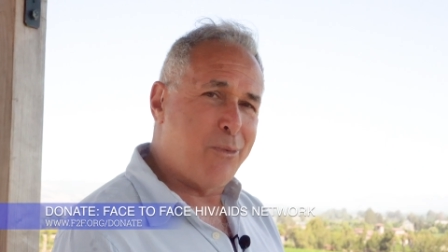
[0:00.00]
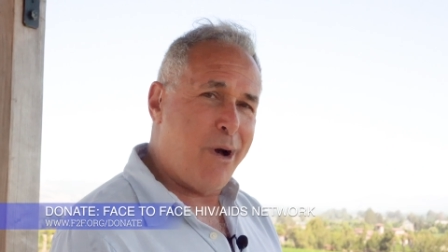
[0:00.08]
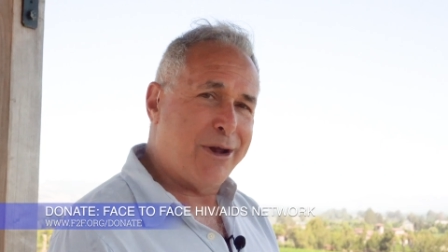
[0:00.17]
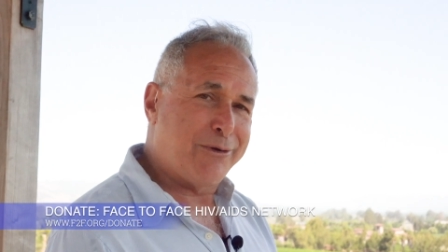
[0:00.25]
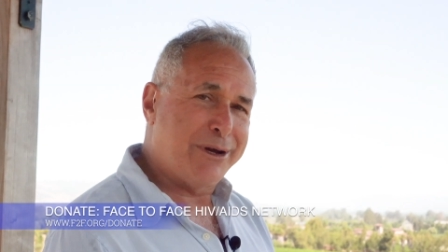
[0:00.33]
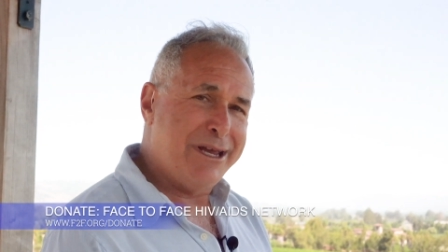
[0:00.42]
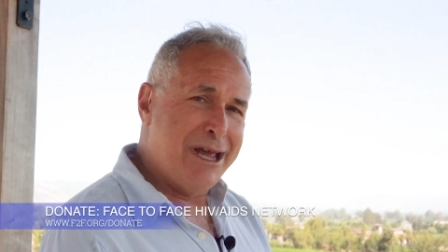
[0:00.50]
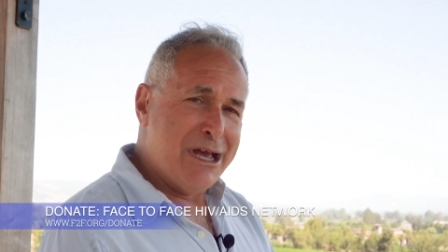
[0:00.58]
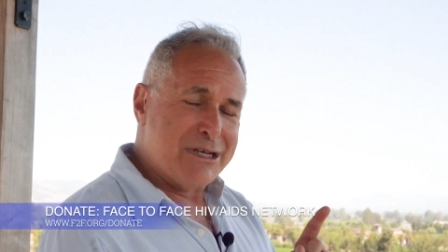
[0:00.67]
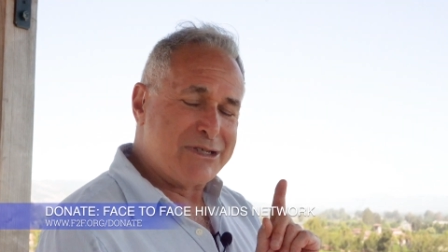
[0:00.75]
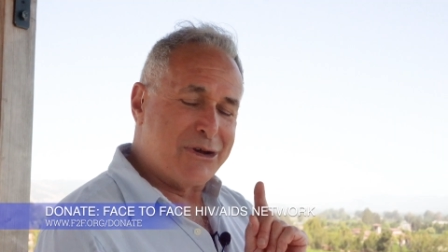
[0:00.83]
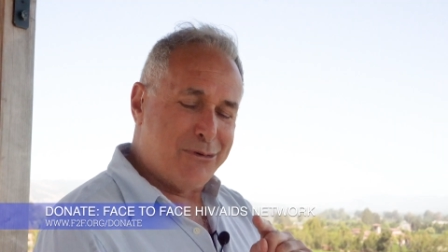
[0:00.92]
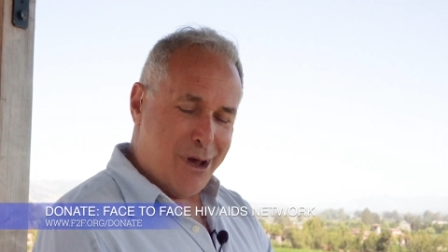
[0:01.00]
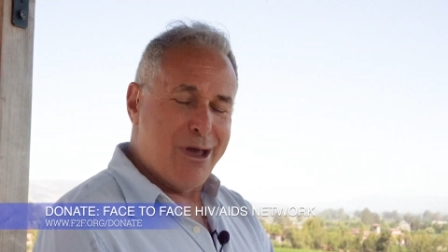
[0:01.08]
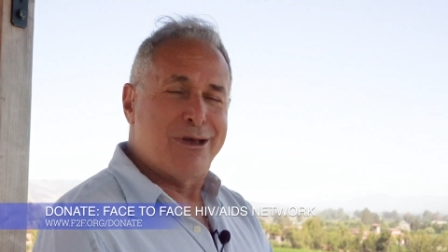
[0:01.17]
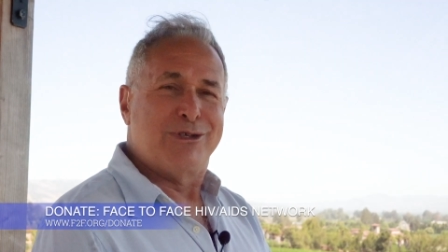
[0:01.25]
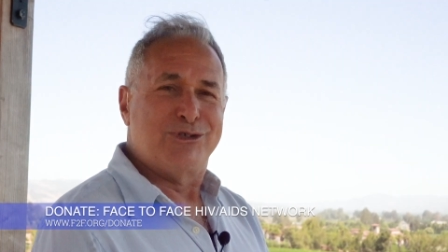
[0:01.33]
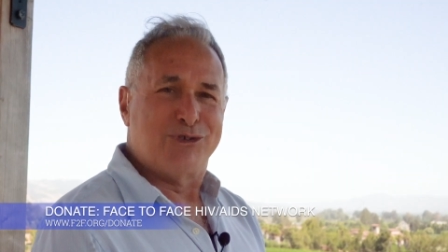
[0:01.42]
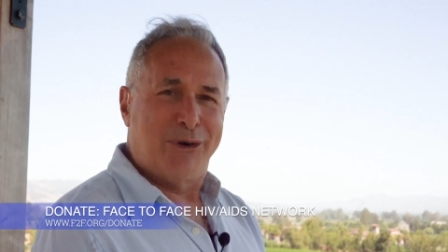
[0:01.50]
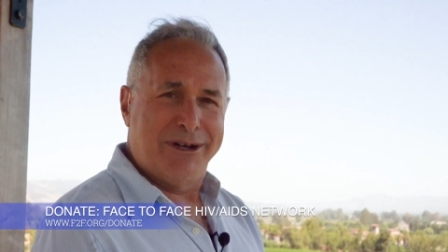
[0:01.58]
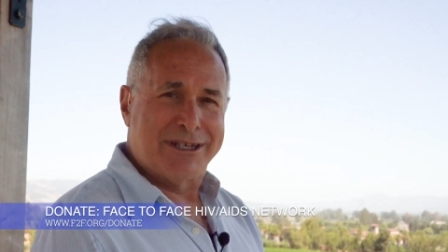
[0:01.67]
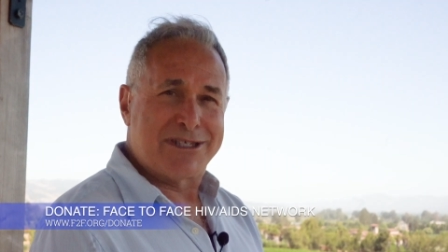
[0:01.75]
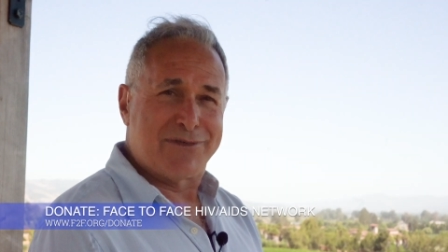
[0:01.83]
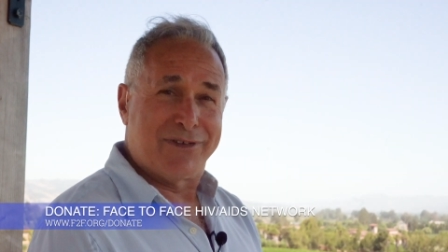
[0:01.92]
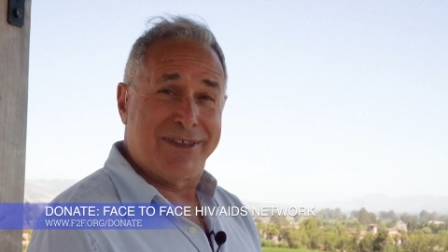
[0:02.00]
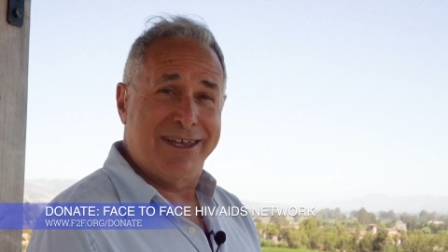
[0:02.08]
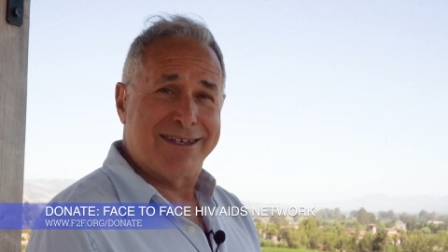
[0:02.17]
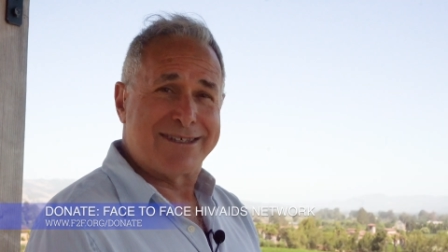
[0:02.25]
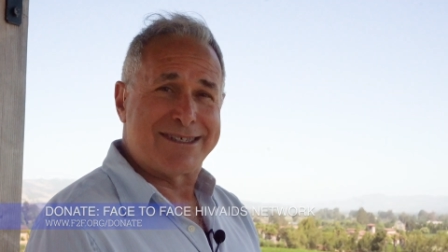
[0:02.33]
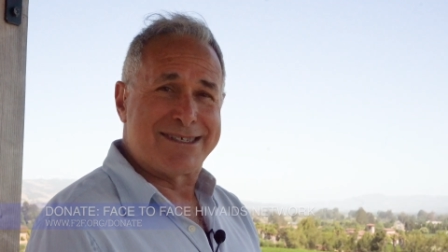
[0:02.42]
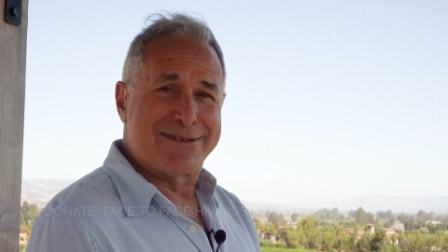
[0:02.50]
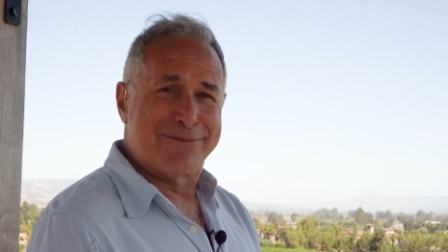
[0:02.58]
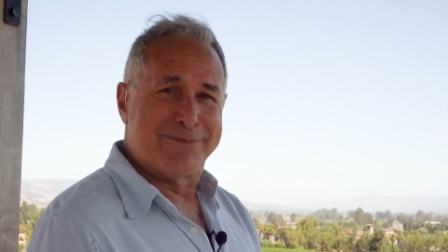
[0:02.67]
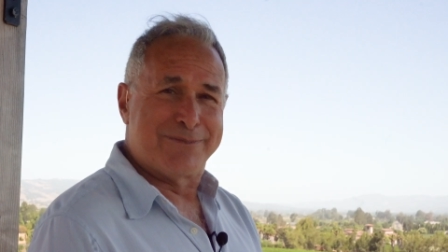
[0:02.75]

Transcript: Winery. So join us for this.